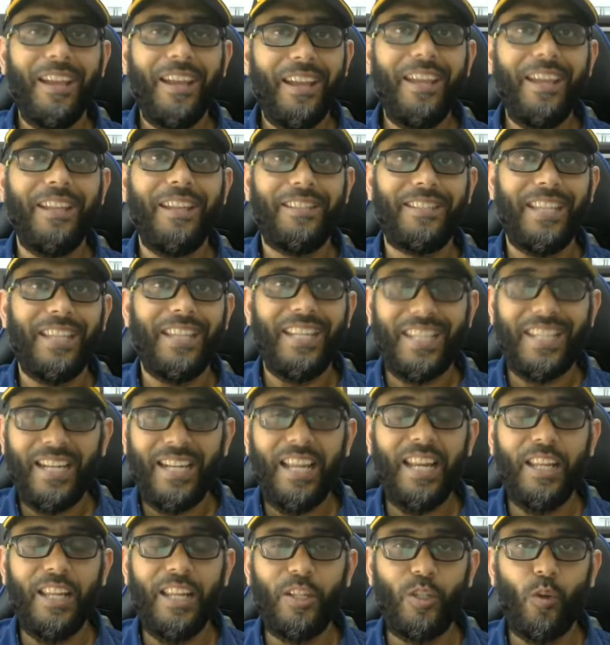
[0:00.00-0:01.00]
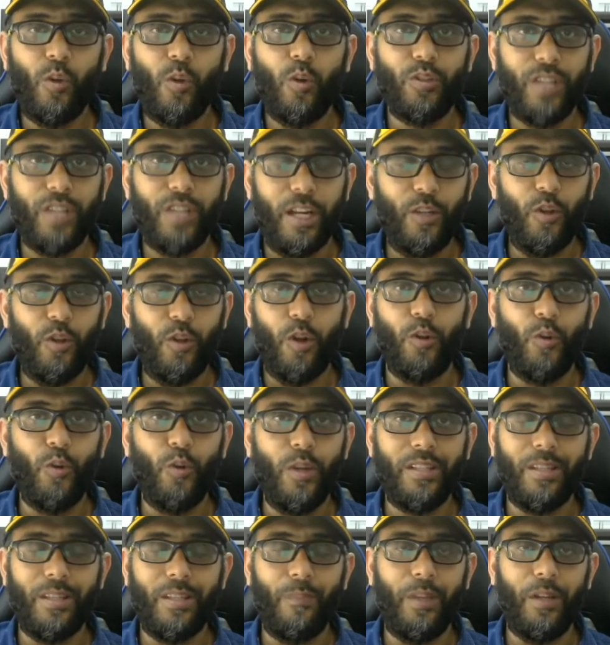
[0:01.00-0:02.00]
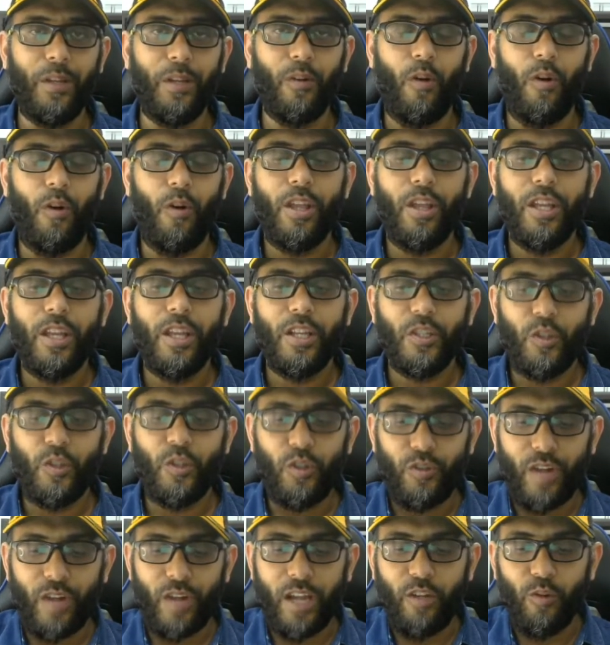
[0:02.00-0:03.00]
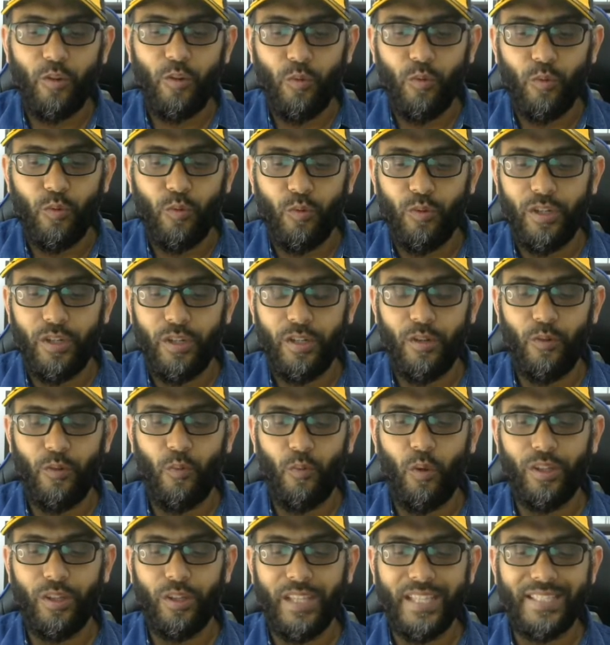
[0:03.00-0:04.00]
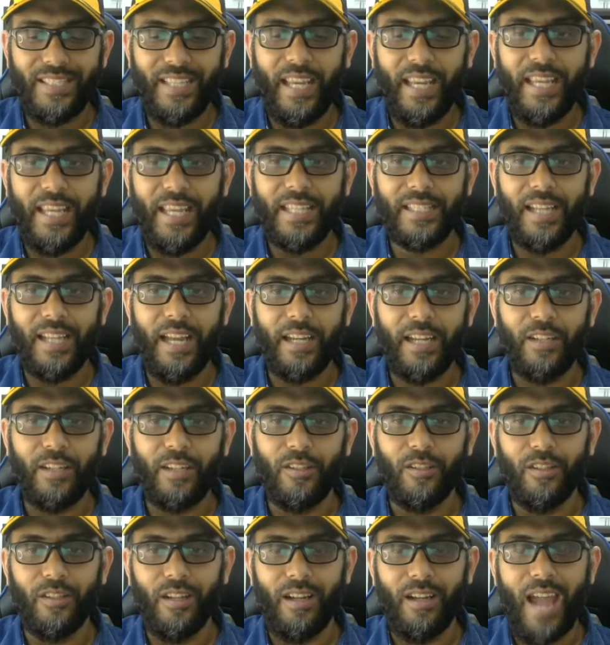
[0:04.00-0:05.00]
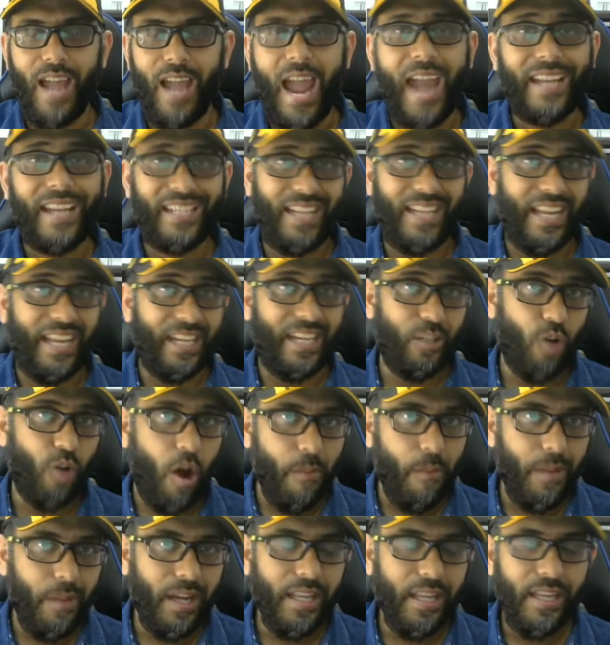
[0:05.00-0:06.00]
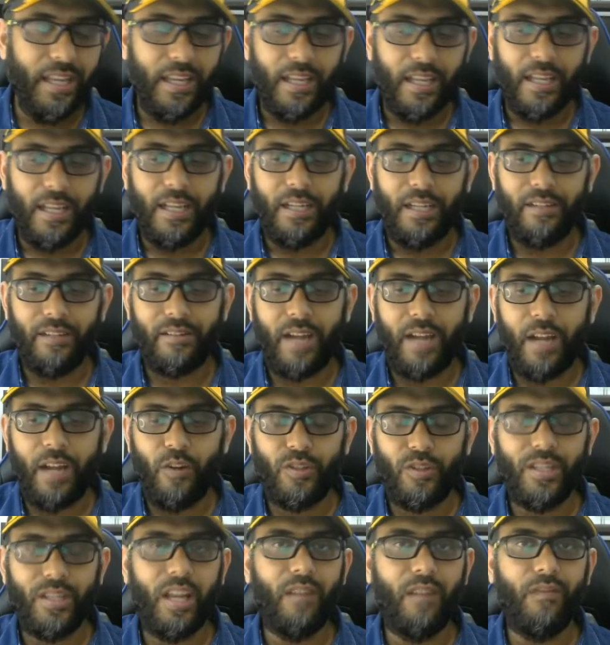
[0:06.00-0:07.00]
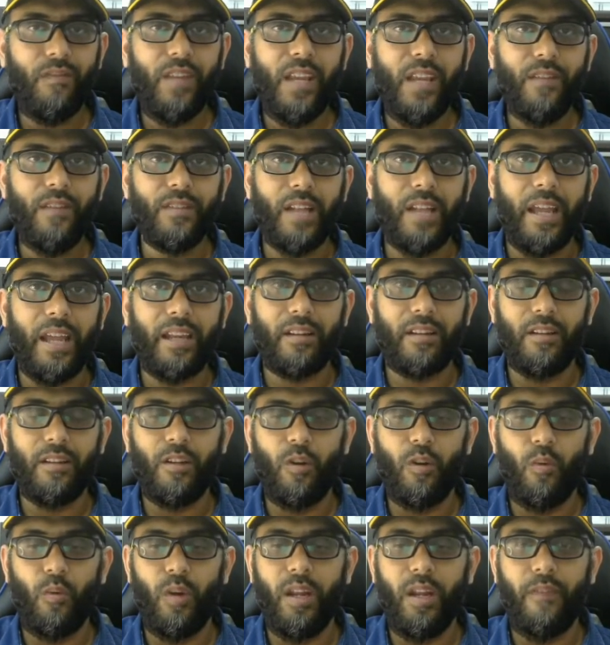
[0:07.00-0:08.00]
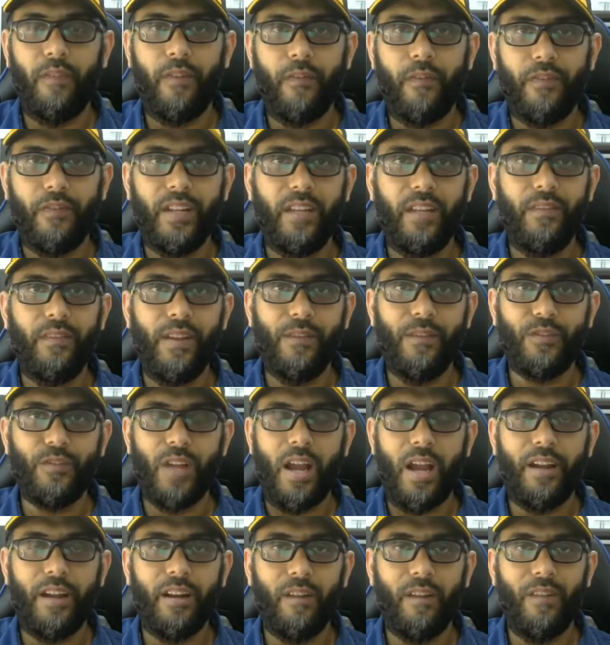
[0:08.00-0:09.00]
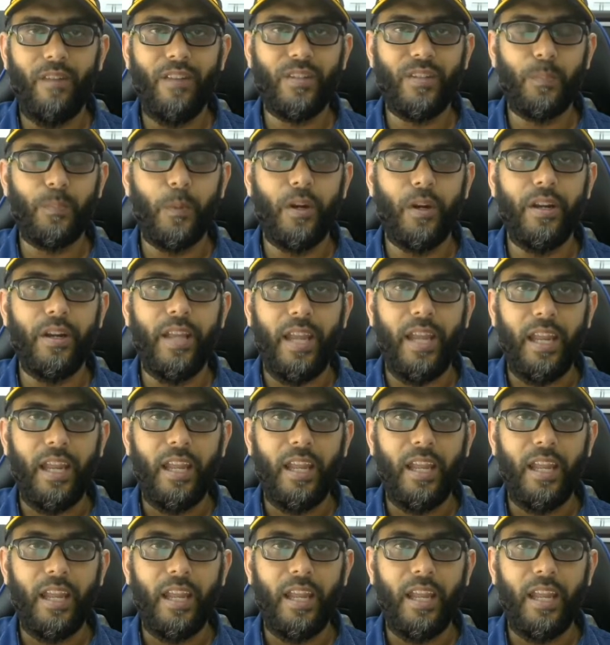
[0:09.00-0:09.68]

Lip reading: It clearly shows that you're doing something wrong. So try to, what they say is like, act like normally. Try to send views like, only 50 views, 100 views per day.